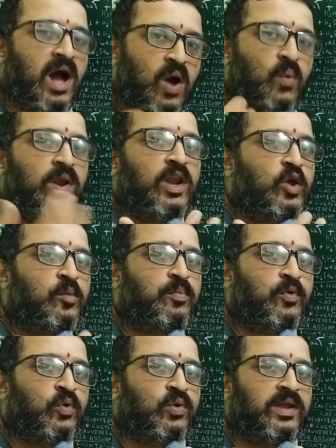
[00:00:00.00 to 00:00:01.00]
how will you
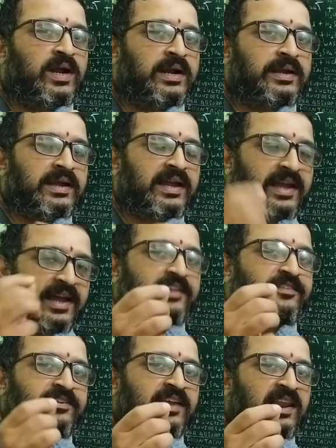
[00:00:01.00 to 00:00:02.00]
prove that
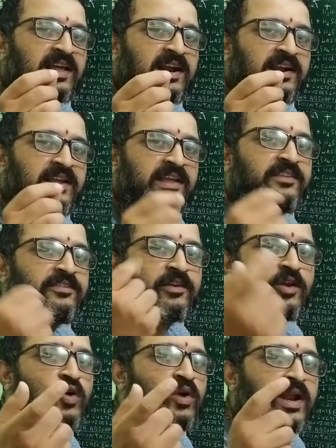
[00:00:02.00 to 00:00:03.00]
HCl contains
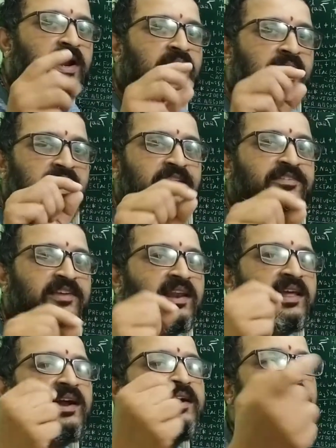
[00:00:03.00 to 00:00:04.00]
chlorine and
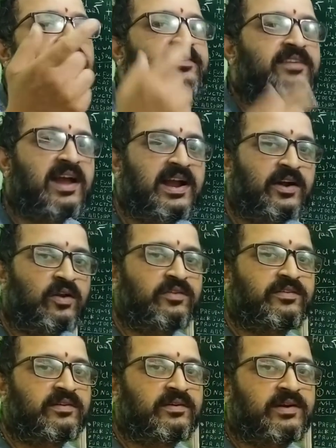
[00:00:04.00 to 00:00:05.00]
HCl contains
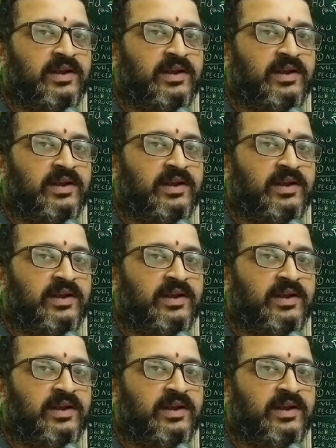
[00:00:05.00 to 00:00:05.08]
hydrogen?